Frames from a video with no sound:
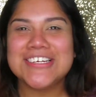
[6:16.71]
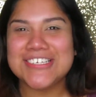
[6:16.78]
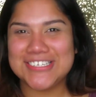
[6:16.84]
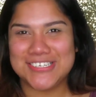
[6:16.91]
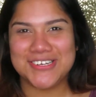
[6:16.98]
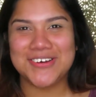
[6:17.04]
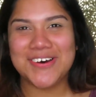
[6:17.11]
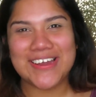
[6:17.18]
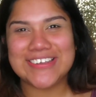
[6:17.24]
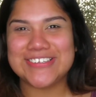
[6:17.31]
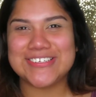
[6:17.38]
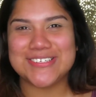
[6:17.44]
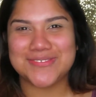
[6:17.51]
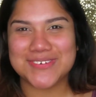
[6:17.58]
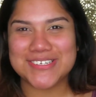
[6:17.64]
So I
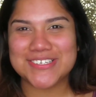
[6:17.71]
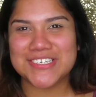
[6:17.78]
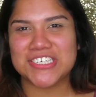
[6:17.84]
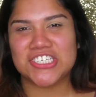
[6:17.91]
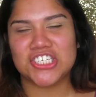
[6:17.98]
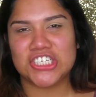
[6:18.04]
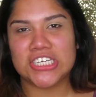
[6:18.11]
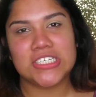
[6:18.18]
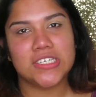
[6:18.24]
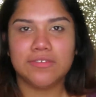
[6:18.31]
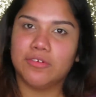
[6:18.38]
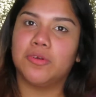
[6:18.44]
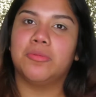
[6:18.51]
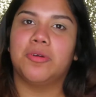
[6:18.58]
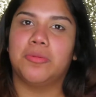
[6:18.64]
just went to exchange
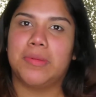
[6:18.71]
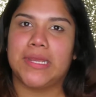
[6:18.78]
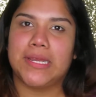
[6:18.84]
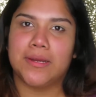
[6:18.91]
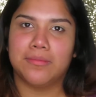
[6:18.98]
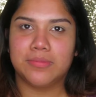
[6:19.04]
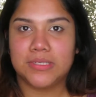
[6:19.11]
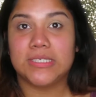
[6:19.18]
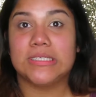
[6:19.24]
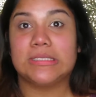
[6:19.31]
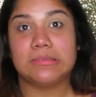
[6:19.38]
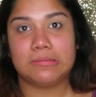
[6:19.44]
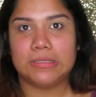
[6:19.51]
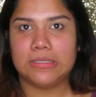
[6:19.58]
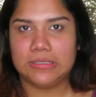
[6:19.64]
it for more makeup because
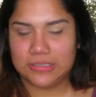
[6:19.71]
why